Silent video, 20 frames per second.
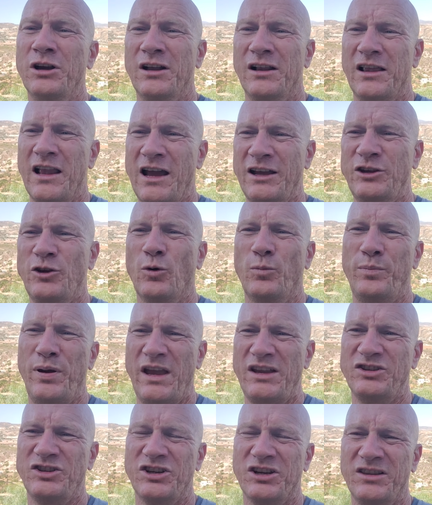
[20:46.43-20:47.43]
like your
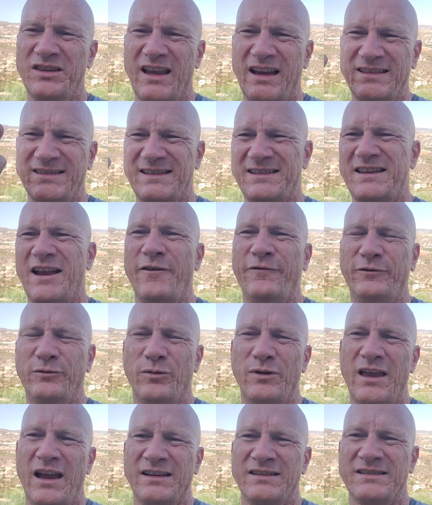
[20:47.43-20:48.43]
pension, that's stuffed
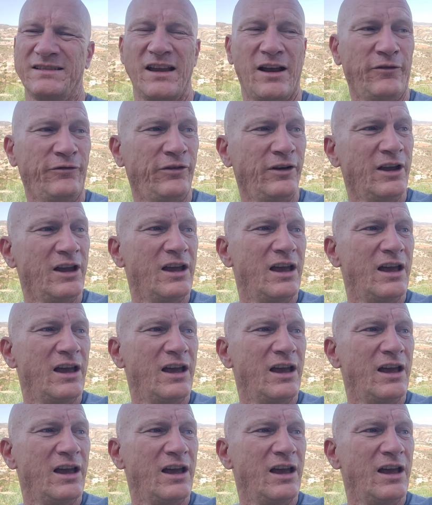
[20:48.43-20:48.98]
with that stuff,